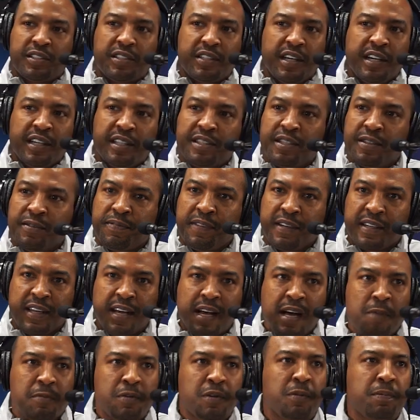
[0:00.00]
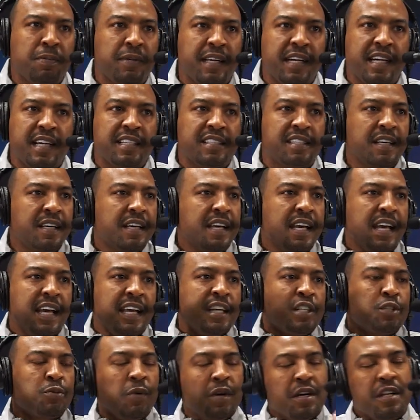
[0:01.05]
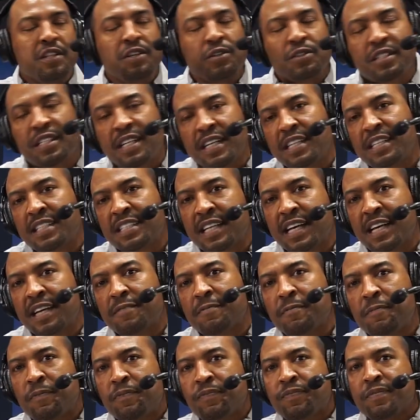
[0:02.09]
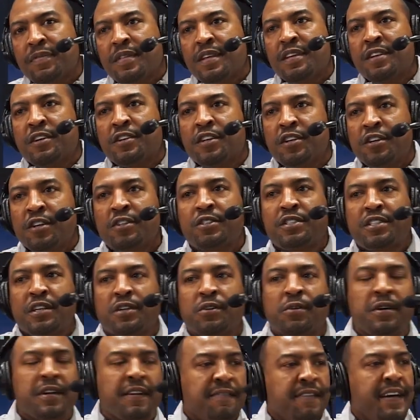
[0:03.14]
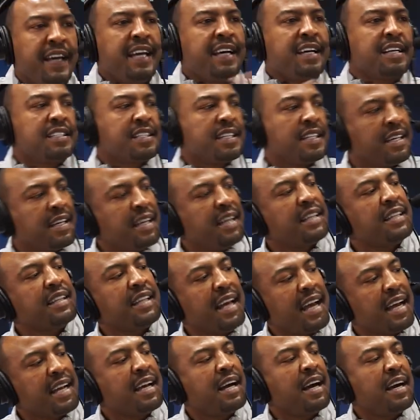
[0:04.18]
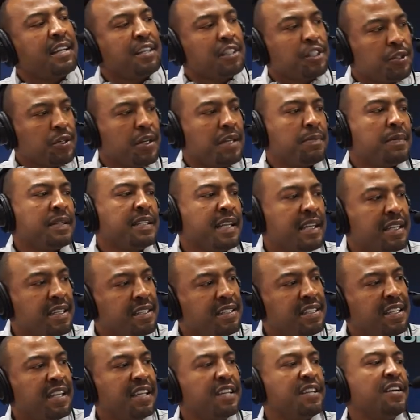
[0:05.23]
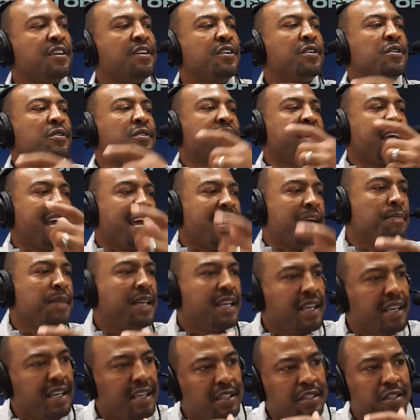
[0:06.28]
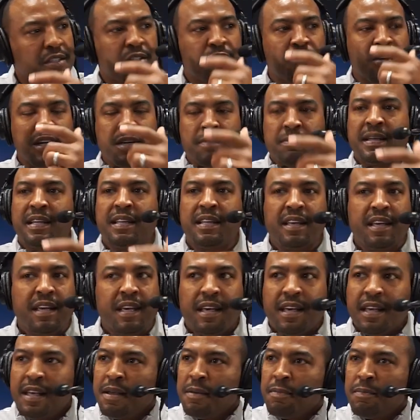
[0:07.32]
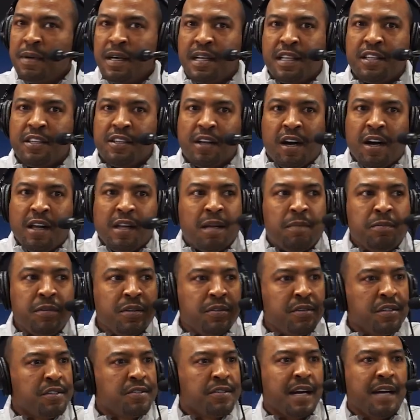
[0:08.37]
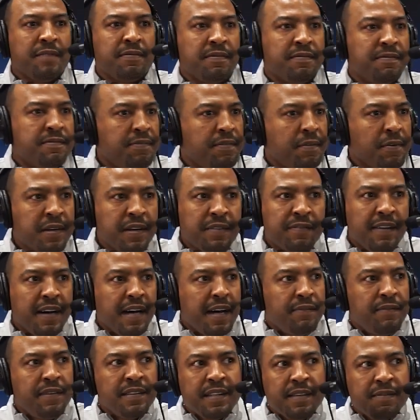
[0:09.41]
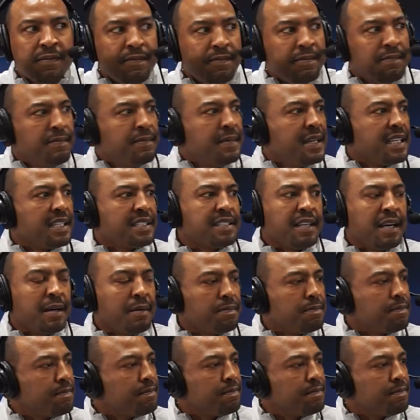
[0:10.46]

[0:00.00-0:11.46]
It's a phenomenal place, and it's one of those things that you're used to going to Vegas to get that kind of treatment, that casino gaming treatment, but all I'm doing is driving 45, 50 minutes up